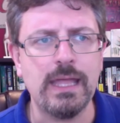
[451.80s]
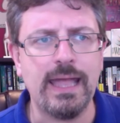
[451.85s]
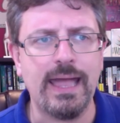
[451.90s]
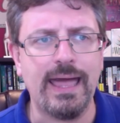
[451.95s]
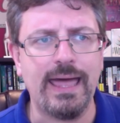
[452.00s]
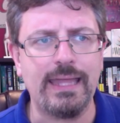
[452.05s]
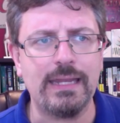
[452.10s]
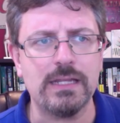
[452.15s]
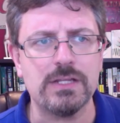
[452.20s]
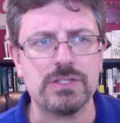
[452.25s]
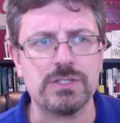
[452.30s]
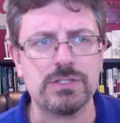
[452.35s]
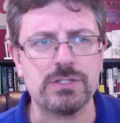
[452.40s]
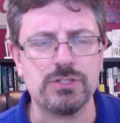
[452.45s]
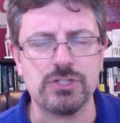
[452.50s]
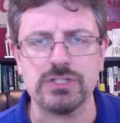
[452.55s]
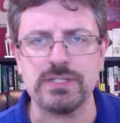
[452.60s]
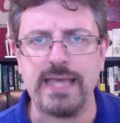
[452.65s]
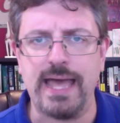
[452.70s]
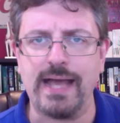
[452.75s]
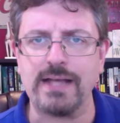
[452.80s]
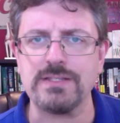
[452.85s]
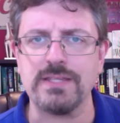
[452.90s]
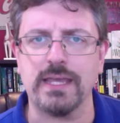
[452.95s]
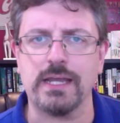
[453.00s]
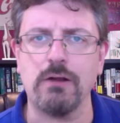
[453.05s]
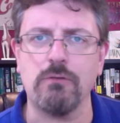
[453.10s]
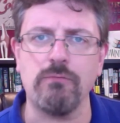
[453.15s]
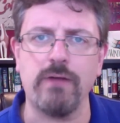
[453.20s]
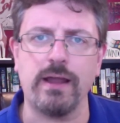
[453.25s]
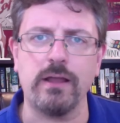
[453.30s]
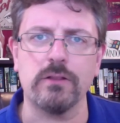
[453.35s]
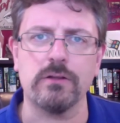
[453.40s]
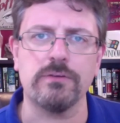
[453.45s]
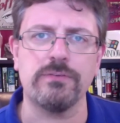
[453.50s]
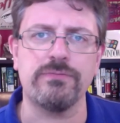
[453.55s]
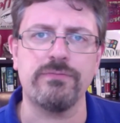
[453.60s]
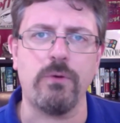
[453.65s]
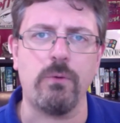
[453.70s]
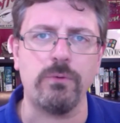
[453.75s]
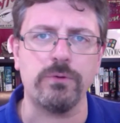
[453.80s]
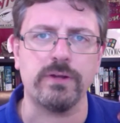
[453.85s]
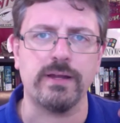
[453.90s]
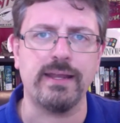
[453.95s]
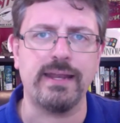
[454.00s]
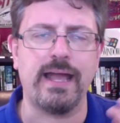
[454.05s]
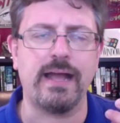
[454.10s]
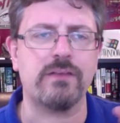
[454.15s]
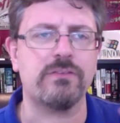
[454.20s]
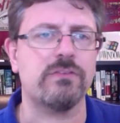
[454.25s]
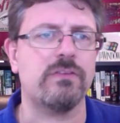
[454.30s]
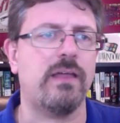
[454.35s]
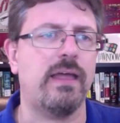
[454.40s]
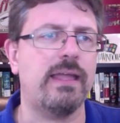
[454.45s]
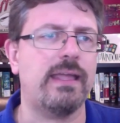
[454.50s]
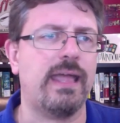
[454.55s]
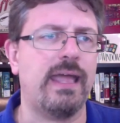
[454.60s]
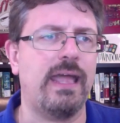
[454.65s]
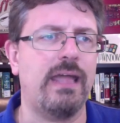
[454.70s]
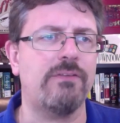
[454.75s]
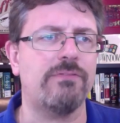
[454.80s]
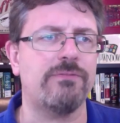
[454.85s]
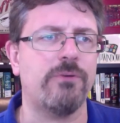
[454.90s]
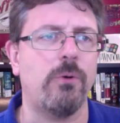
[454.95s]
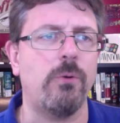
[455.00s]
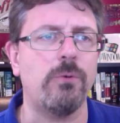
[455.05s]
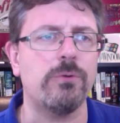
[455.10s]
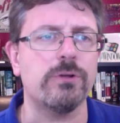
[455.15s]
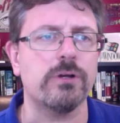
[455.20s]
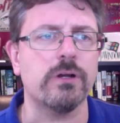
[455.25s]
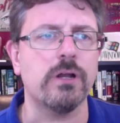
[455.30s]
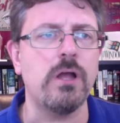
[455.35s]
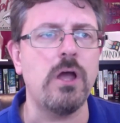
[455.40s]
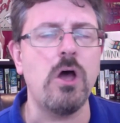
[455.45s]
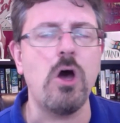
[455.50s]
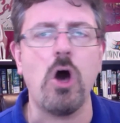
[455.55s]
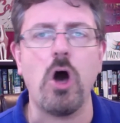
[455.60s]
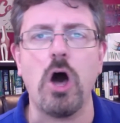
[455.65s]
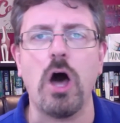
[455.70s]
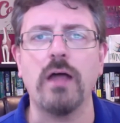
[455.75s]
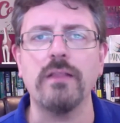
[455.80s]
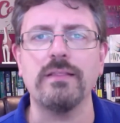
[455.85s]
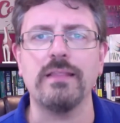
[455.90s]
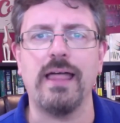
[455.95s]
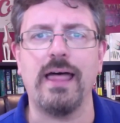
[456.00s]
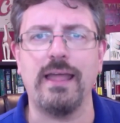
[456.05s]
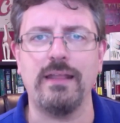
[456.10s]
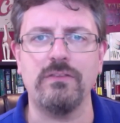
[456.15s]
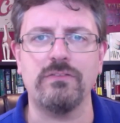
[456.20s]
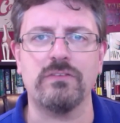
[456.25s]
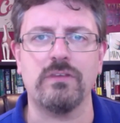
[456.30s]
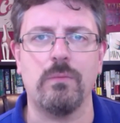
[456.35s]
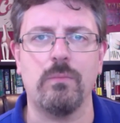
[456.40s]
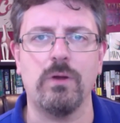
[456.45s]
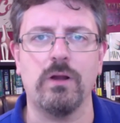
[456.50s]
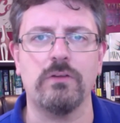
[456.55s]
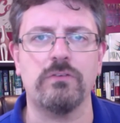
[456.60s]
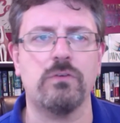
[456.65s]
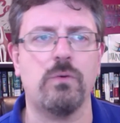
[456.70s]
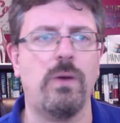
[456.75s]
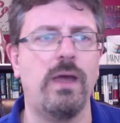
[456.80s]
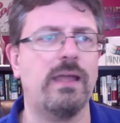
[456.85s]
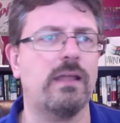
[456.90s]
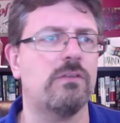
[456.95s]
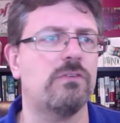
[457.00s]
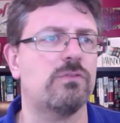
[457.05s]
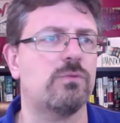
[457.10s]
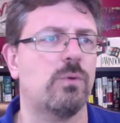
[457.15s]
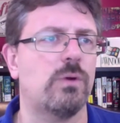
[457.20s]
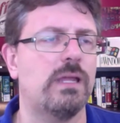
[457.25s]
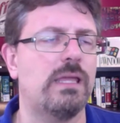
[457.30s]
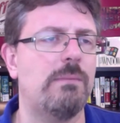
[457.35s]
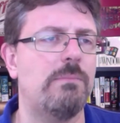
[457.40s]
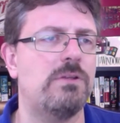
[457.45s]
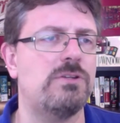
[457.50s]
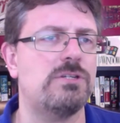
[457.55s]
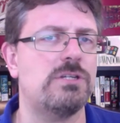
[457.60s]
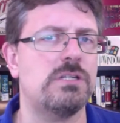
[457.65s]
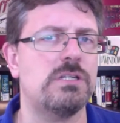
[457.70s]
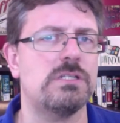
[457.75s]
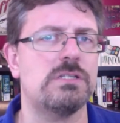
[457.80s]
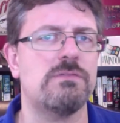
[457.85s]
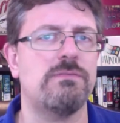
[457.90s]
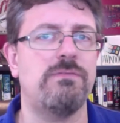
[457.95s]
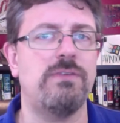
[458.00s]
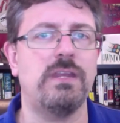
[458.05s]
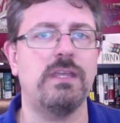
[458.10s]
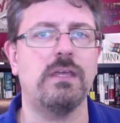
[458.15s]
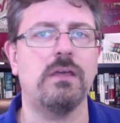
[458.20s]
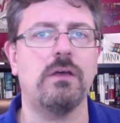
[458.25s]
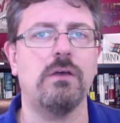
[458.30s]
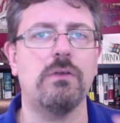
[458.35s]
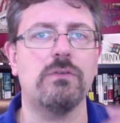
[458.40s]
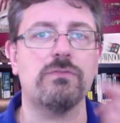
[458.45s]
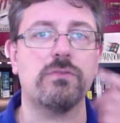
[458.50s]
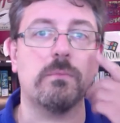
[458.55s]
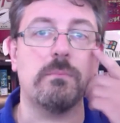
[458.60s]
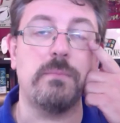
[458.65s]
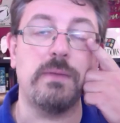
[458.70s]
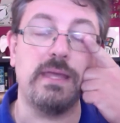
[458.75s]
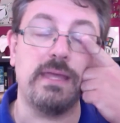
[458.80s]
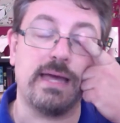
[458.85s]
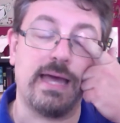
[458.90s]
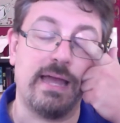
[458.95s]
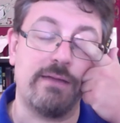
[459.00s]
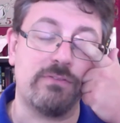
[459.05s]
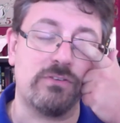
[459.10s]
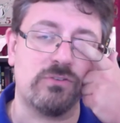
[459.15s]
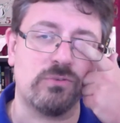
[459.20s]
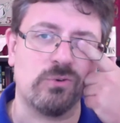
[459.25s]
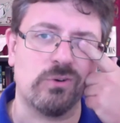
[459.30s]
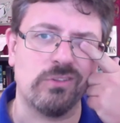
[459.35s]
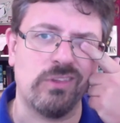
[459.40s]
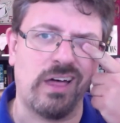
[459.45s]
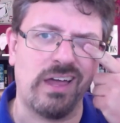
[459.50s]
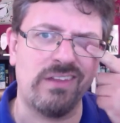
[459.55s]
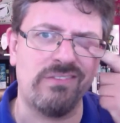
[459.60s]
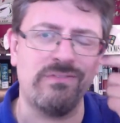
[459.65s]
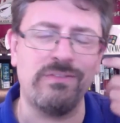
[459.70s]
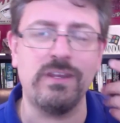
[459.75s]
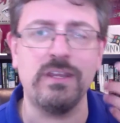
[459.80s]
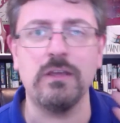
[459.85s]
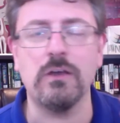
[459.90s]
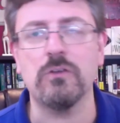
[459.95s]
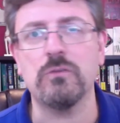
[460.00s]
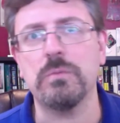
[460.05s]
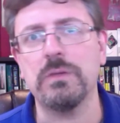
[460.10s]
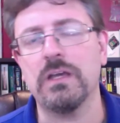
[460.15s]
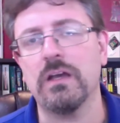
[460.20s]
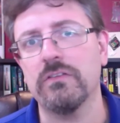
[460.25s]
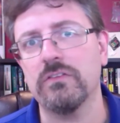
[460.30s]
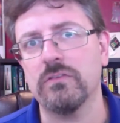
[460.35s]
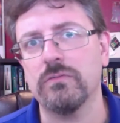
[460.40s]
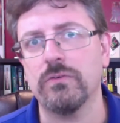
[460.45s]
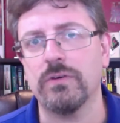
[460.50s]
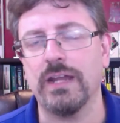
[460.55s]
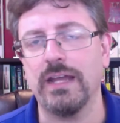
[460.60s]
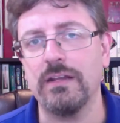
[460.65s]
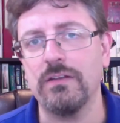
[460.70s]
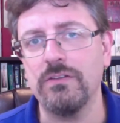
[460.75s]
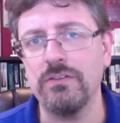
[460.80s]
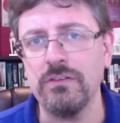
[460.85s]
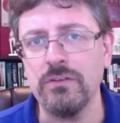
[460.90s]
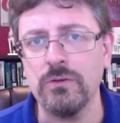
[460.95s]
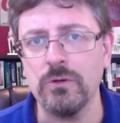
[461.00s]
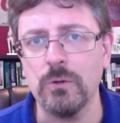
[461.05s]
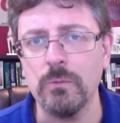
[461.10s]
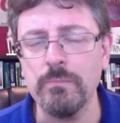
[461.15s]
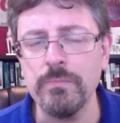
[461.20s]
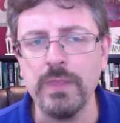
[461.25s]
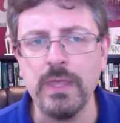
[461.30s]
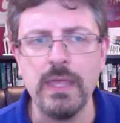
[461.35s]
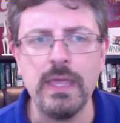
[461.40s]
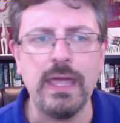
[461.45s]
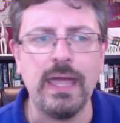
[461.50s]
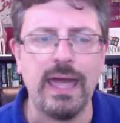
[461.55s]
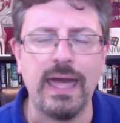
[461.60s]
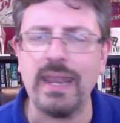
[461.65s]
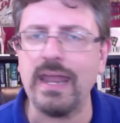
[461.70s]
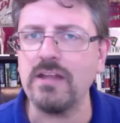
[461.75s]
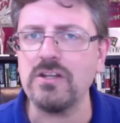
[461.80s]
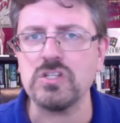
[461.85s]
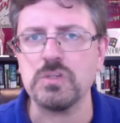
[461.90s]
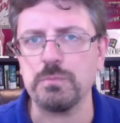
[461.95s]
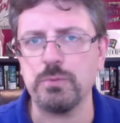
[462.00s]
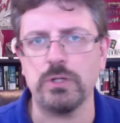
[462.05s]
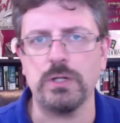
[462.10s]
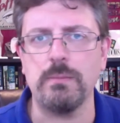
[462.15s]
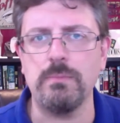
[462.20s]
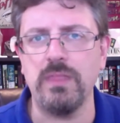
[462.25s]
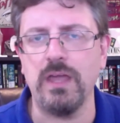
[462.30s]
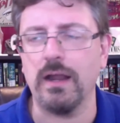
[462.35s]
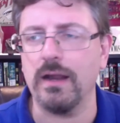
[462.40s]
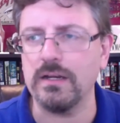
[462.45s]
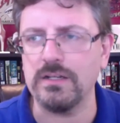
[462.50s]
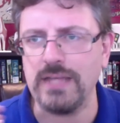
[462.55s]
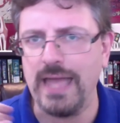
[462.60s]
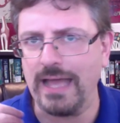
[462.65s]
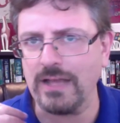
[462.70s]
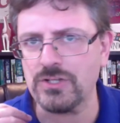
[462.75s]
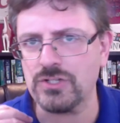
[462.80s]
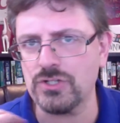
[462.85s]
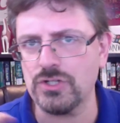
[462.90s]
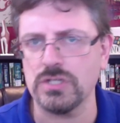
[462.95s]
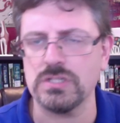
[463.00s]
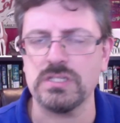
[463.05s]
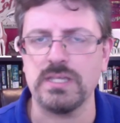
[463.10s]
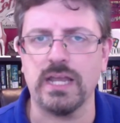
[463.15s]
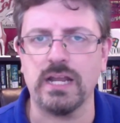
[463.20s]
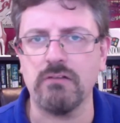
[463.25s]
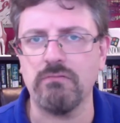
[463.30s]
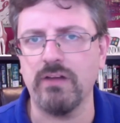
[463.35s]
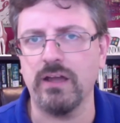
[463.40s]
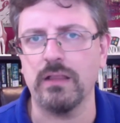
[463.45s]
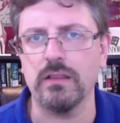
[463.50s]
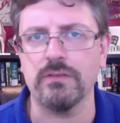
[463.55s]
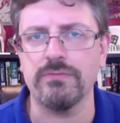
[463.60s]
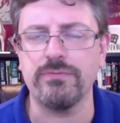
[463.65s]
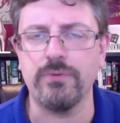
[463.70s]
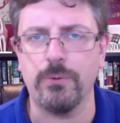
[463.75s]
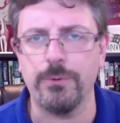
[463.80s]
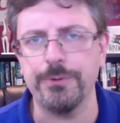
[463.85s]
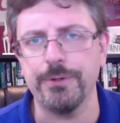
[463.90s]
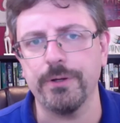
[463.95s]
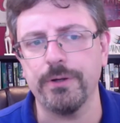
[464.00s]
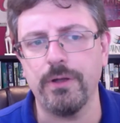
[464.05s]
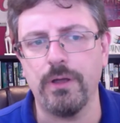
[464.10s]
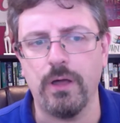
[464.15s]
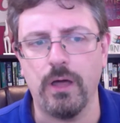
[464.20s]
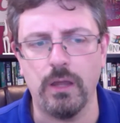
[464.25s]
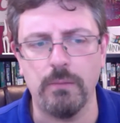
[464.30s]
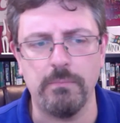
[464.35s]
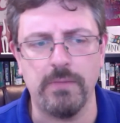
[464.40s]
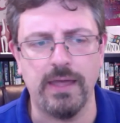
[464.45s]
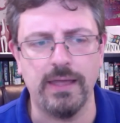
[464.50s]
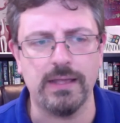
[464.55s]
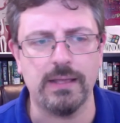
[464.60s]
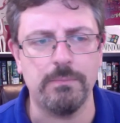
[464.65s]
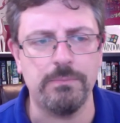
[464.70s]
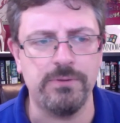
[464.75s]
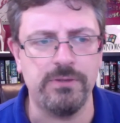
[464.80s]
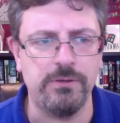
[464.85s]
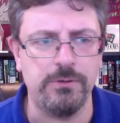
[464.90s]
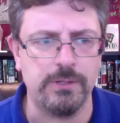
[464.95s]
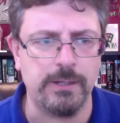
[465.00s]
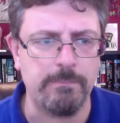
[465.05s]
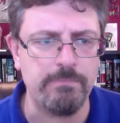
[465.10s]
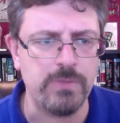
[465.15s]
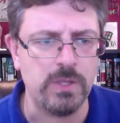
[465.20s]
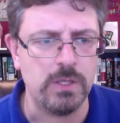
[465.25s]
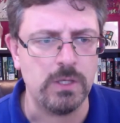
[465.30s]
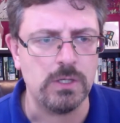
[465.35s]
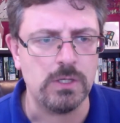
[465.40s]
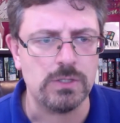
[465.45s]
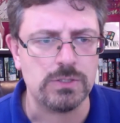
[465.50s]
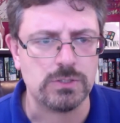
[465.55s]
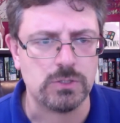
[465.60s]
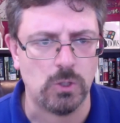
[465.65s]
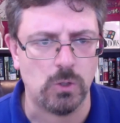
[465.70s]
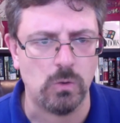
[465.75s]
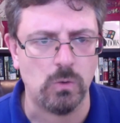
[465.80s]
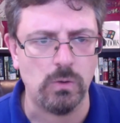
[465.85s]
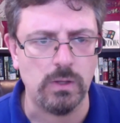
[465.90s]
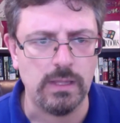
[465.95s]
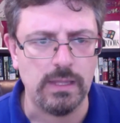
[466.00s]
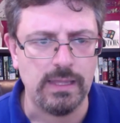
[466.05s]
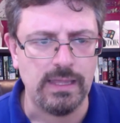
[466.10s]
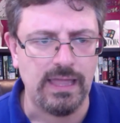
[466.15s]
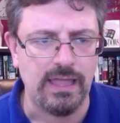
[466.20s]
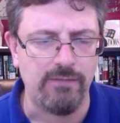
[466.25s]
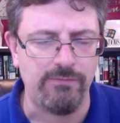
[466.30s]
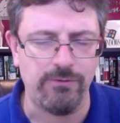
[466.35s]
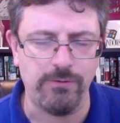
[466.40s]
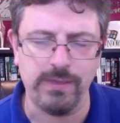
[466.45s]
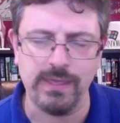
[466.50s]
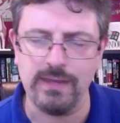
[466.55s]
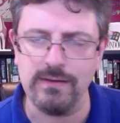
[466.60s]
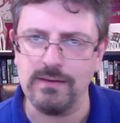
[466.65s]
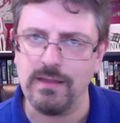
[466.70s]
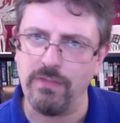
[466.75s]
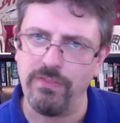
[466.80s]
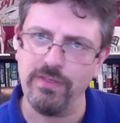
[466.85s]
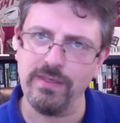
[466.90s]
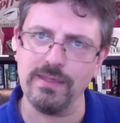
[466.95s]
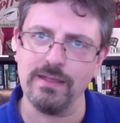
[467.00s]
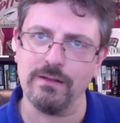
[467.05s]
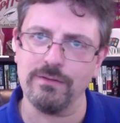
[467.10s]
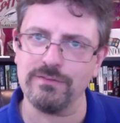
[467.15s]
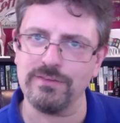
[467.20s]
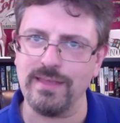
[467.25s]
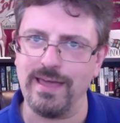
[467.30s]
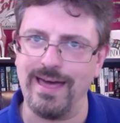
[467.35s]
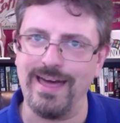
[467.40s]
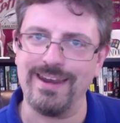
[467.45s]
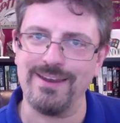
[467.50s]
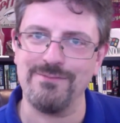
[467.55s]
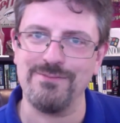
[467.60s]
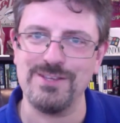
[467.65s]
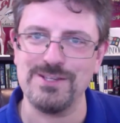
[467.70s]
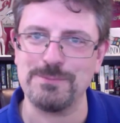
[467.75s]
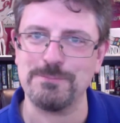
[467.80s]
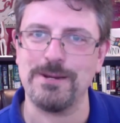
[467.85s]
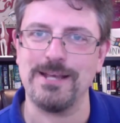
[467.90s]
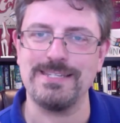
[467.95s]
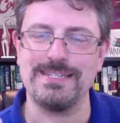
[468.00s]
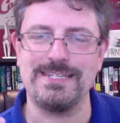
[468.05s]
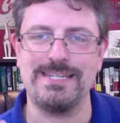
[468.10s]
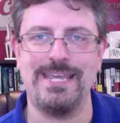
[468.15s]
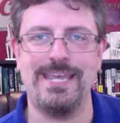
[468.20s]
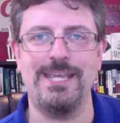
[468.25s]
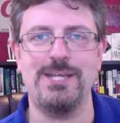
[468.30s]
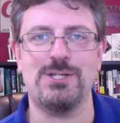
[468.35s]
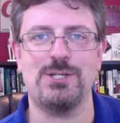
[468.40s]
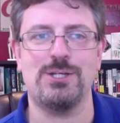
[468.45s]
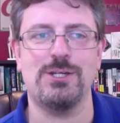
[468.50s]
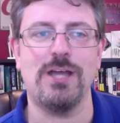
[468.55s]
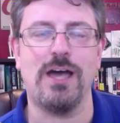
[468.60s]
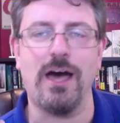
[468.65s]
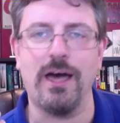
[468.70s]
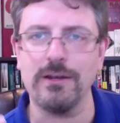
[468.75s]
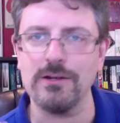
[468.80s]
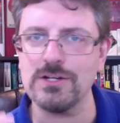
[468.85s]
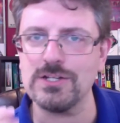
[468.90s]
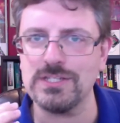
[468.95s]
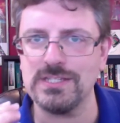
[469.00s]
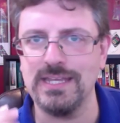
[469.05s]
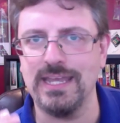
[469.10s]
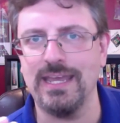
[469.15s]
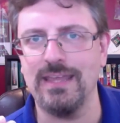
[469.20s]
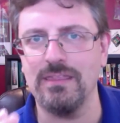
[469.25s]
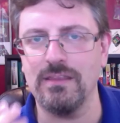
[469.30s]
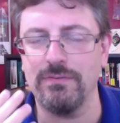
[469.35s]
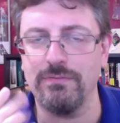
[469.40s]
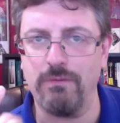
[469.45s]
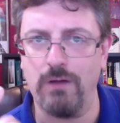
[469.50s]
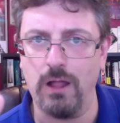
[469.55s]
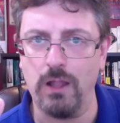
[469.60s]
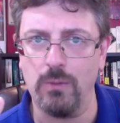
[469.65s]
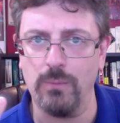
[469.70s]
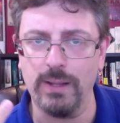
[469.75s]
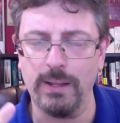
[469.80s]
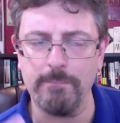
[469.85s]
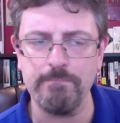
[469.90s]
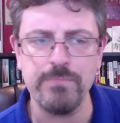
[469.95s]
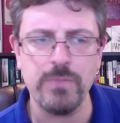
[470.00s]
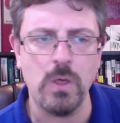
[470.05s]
And it just acts like a regular folder. It acts like a folder online somewhere. So I can store images, videos. For me, I have to store a lot of videos because of what I do. And I just put them there. It acts just like a regular folder on my computer. So if you get nothing else out of this presentation, understand the following.